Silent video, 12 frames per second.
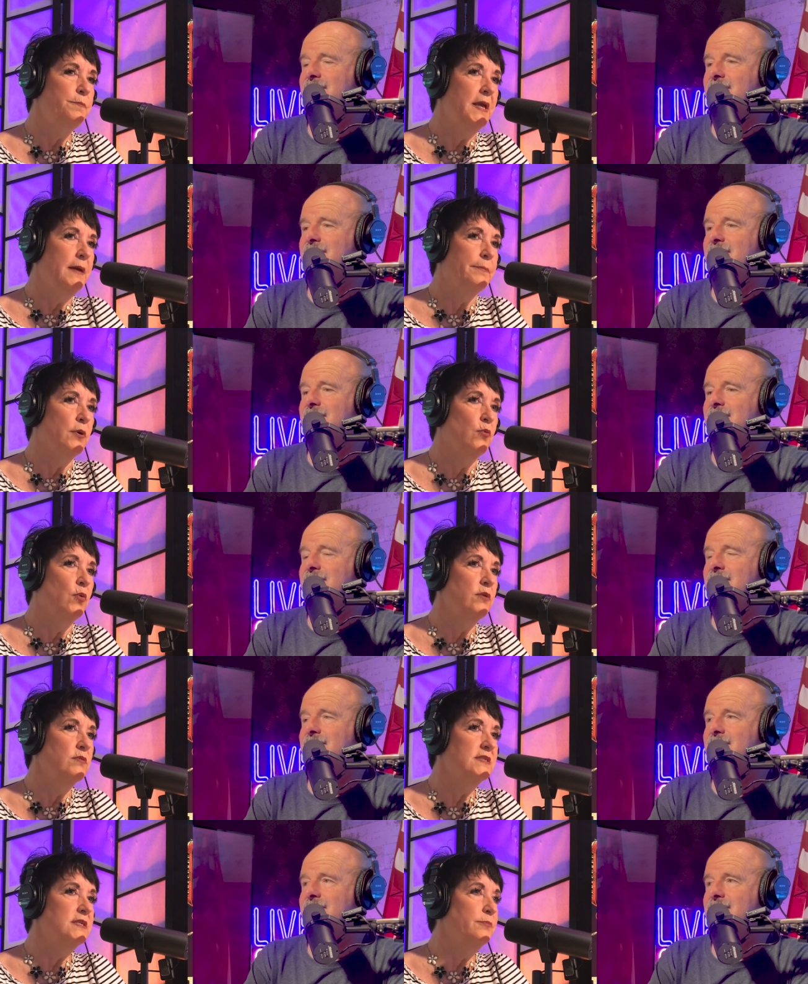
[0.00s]
Speaker 1: people.
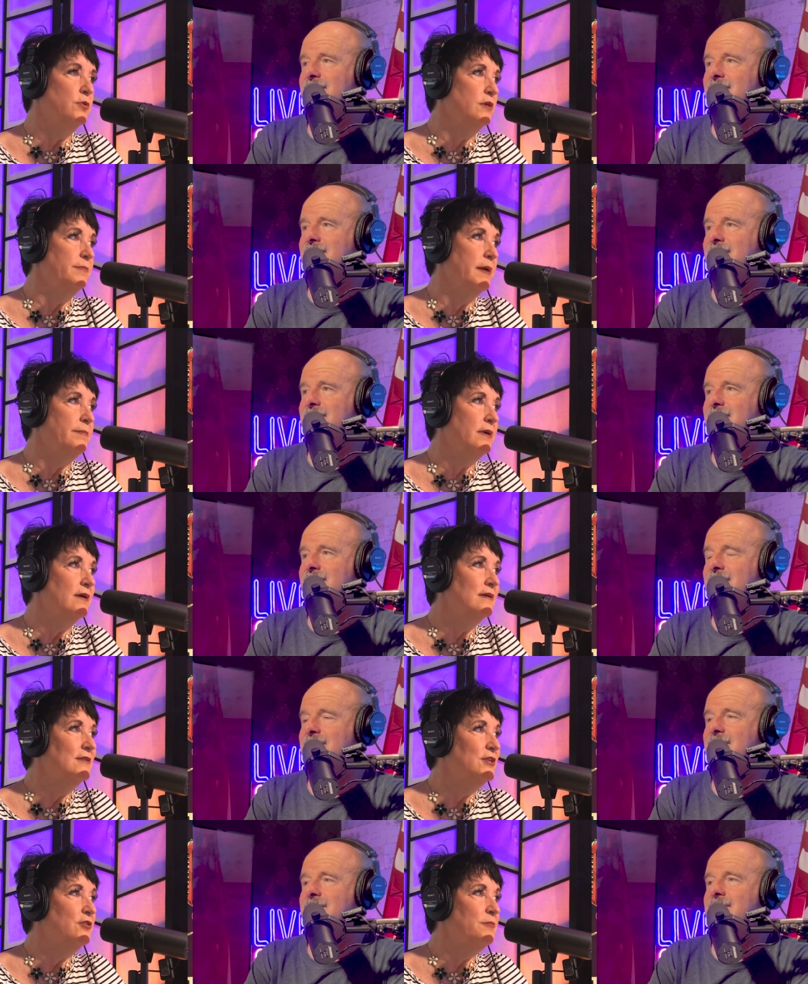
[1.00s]
One was a board
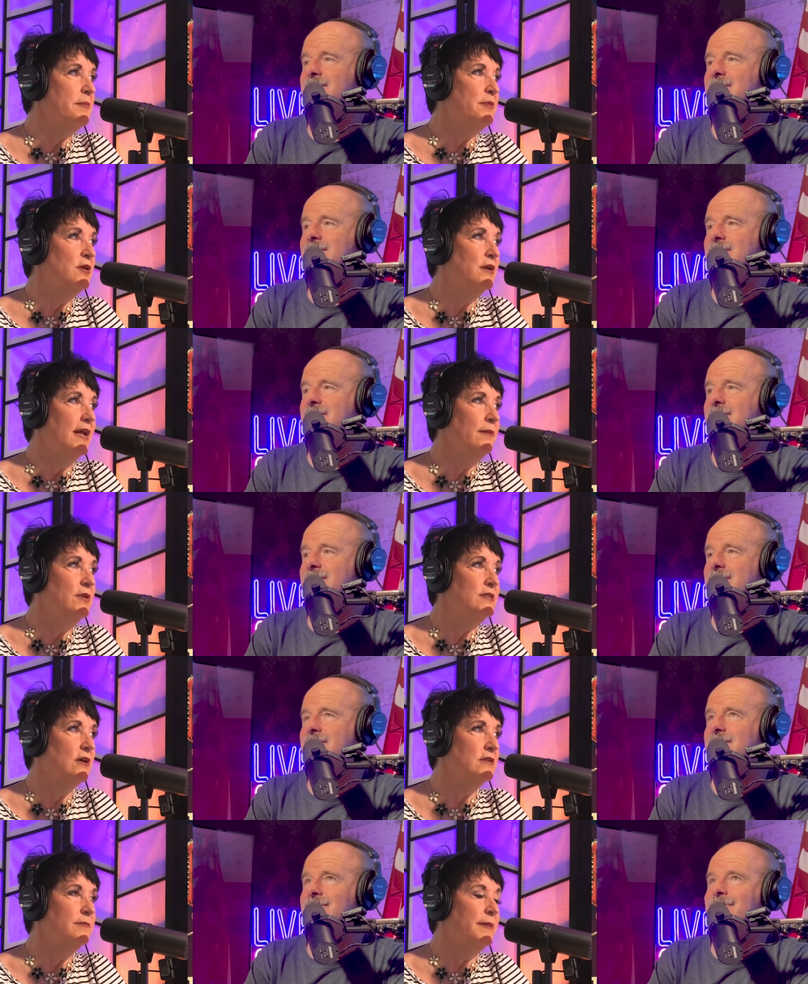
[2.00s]
member. Do you remember her name? We
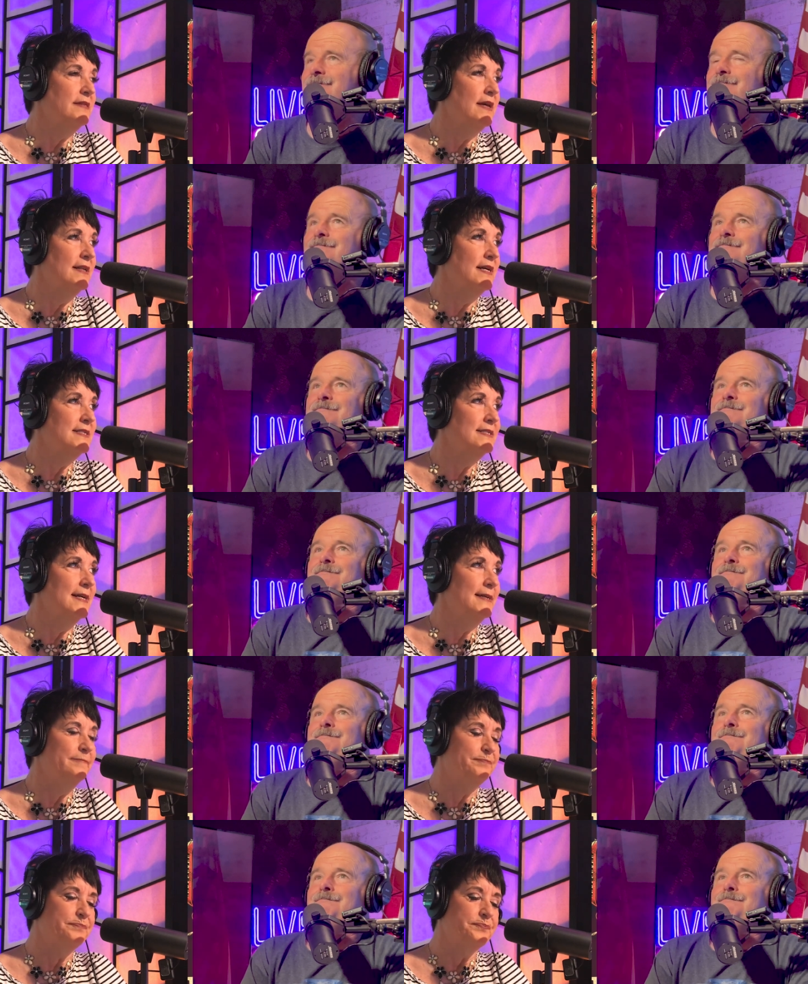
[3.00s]
talked about that last
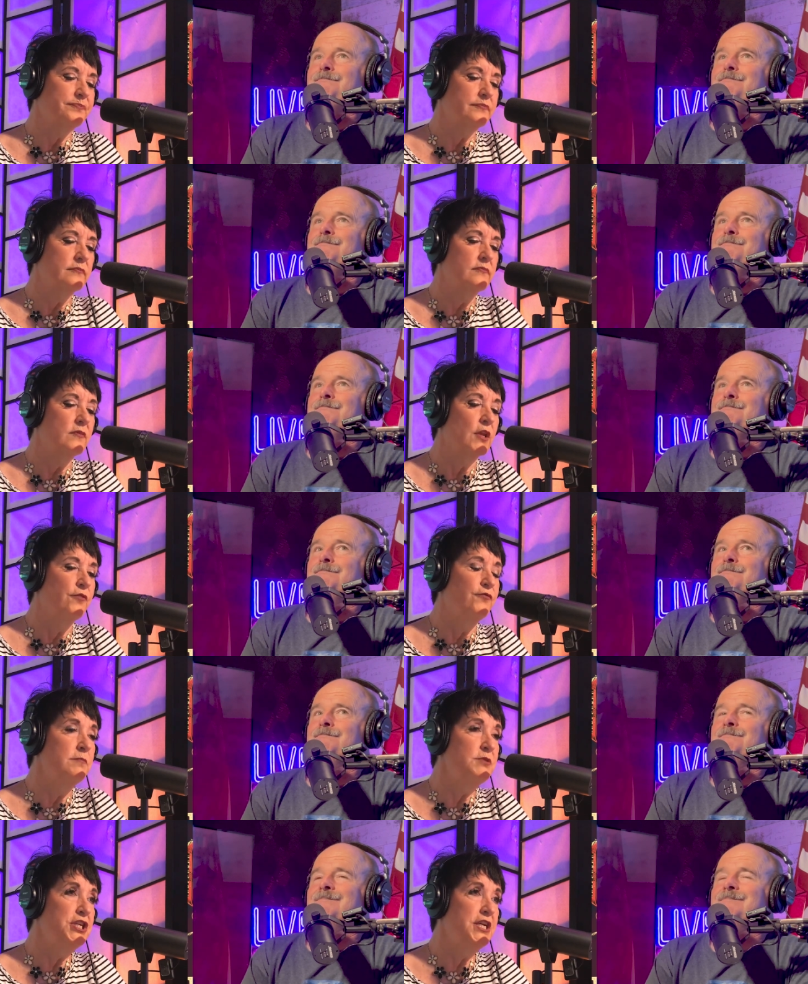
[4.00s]
night
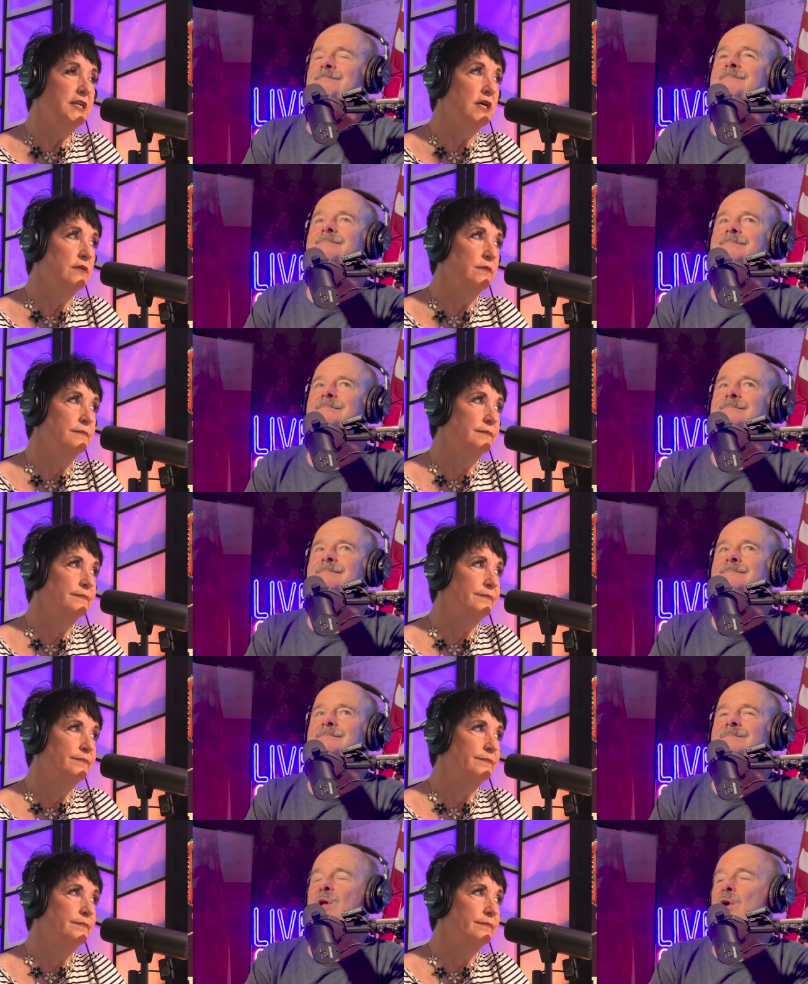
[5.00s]
from Chino.
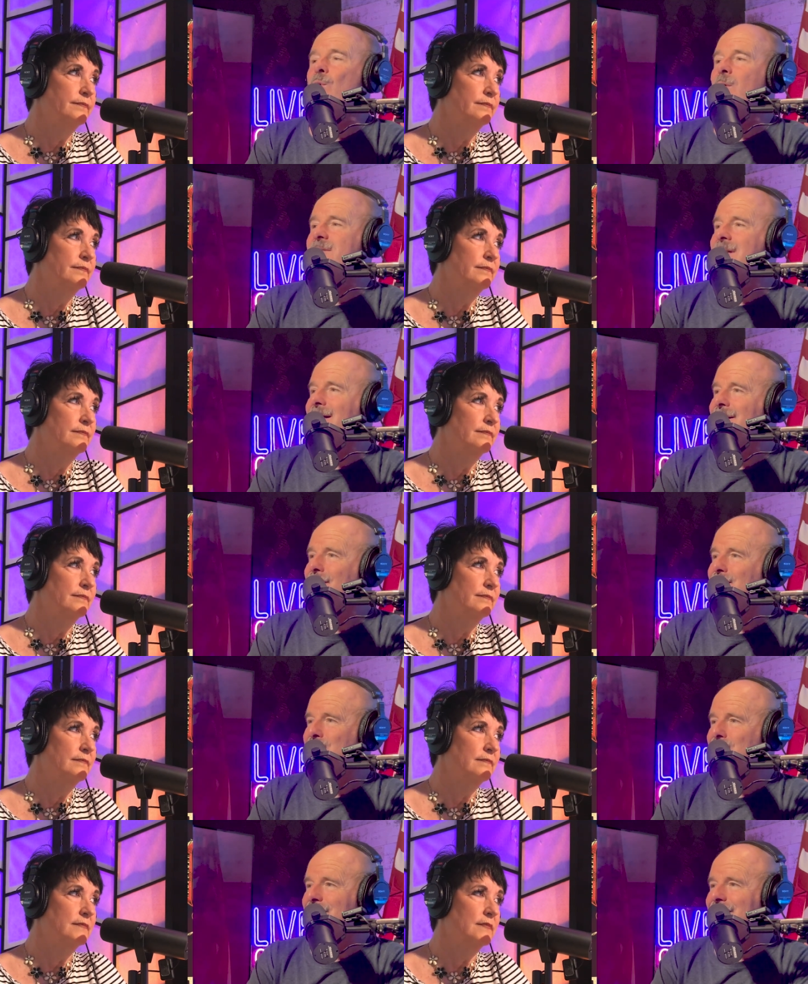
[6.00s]
Speaker 2: No, it's not
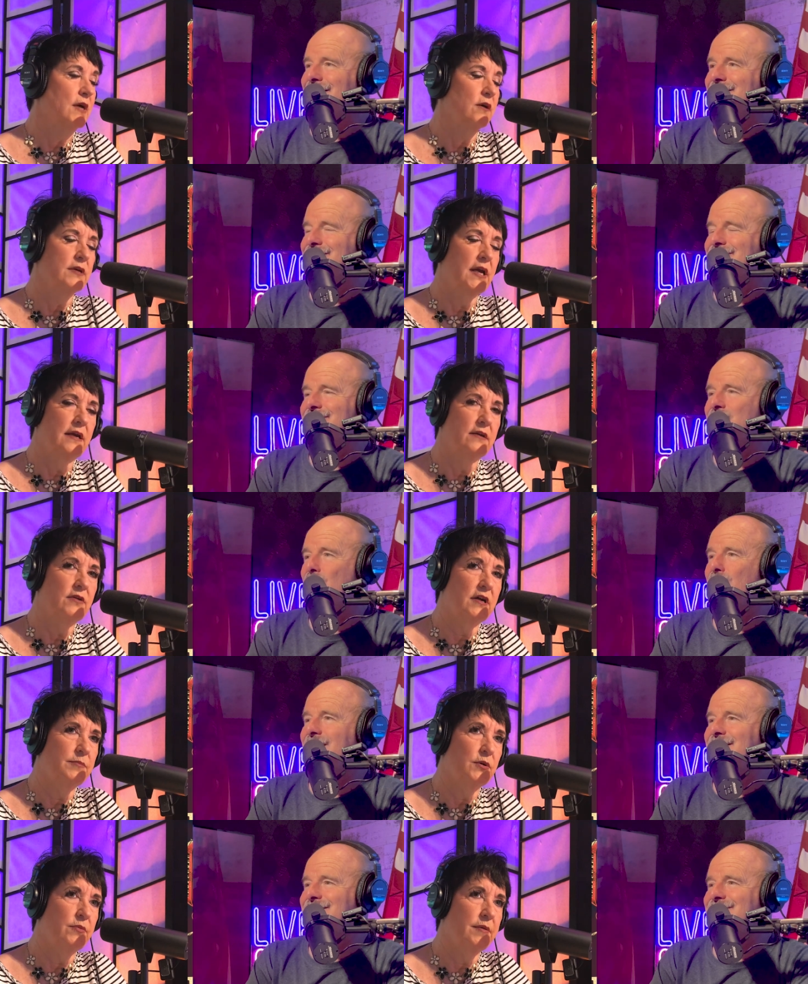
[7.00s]
coming to me.
Speaker 1: Okay,
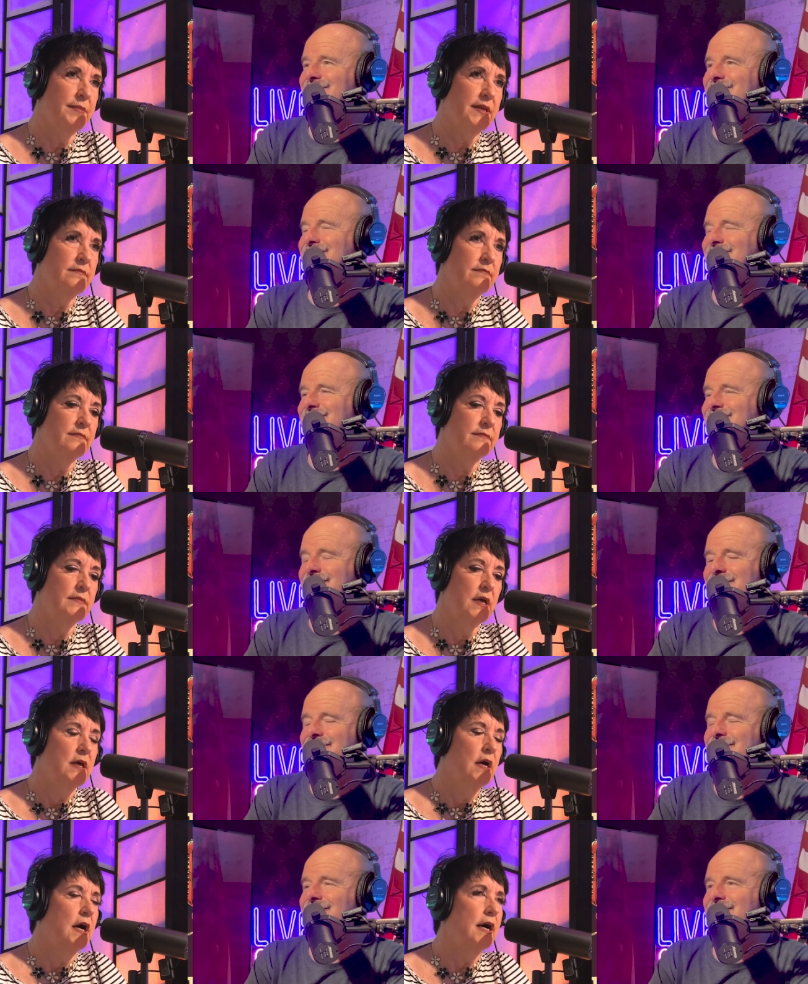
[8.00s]
incredible woman.
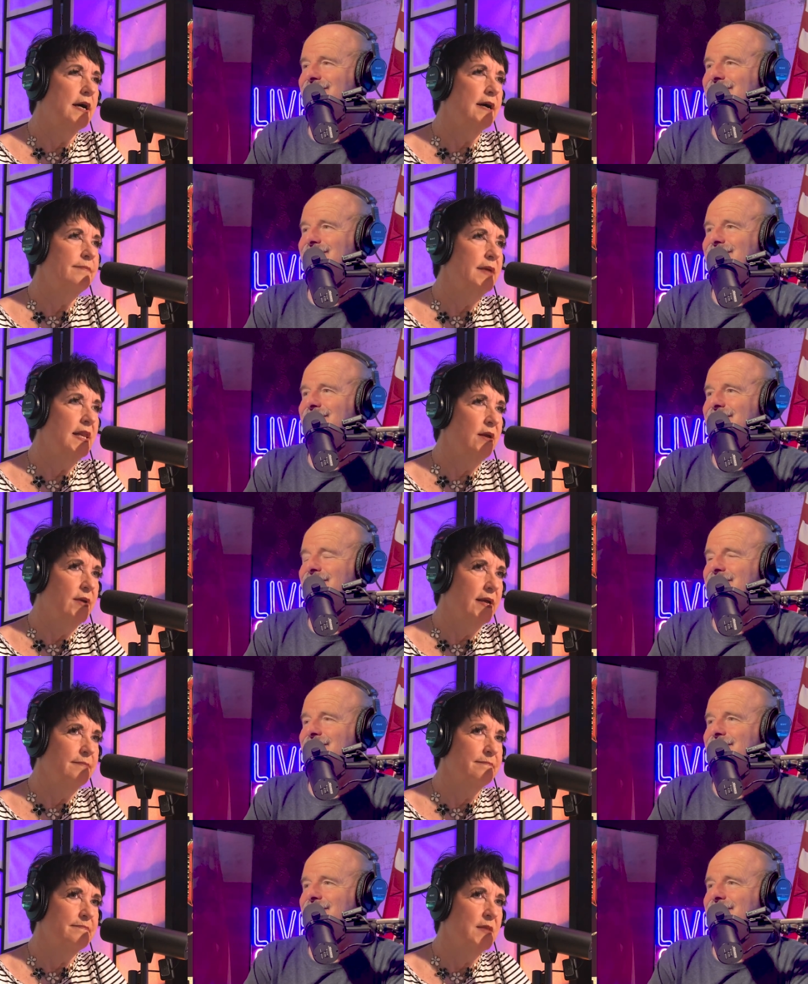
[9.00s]
Um,
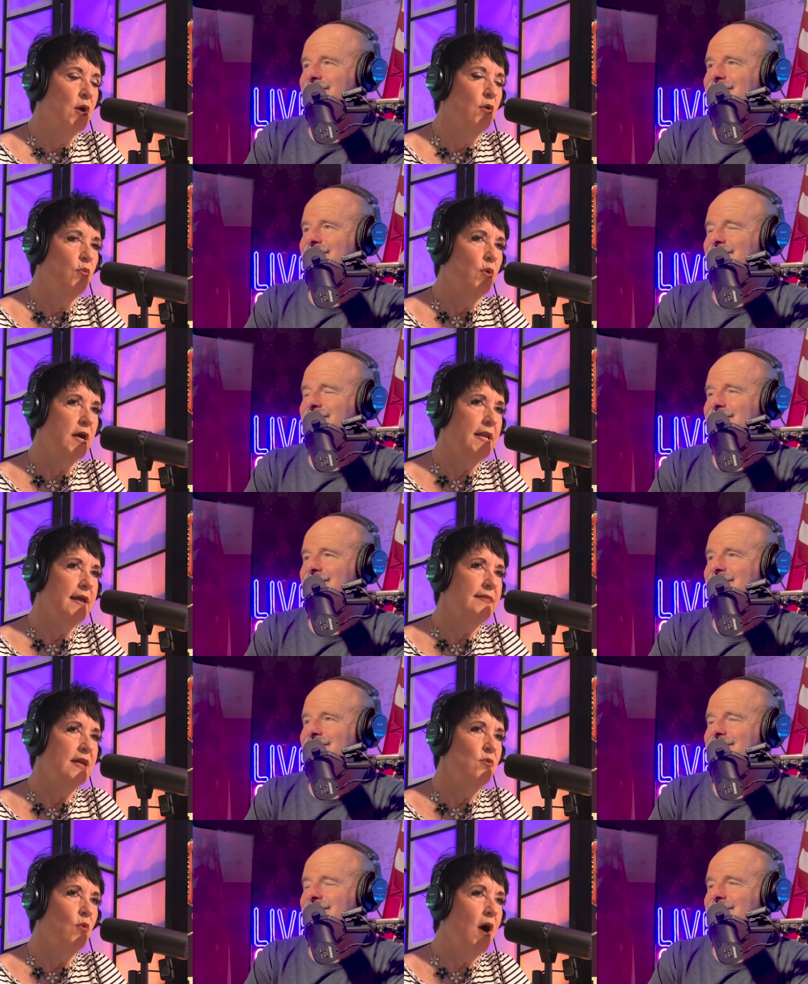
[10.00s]
anyway, one and
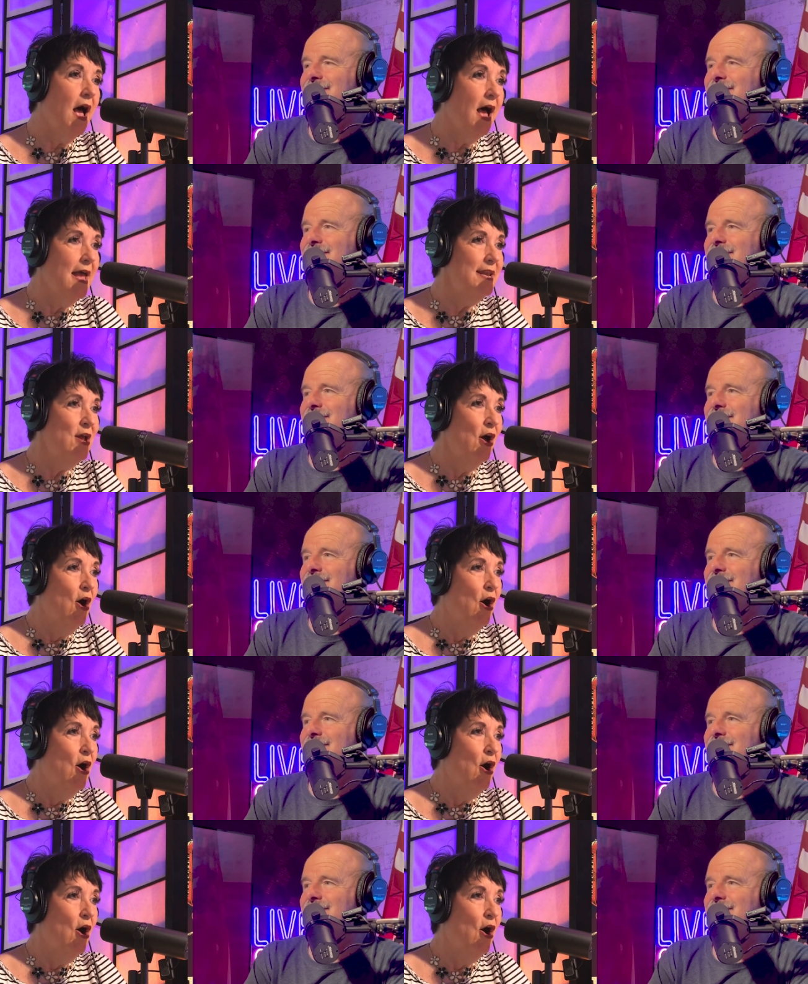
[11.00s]
then one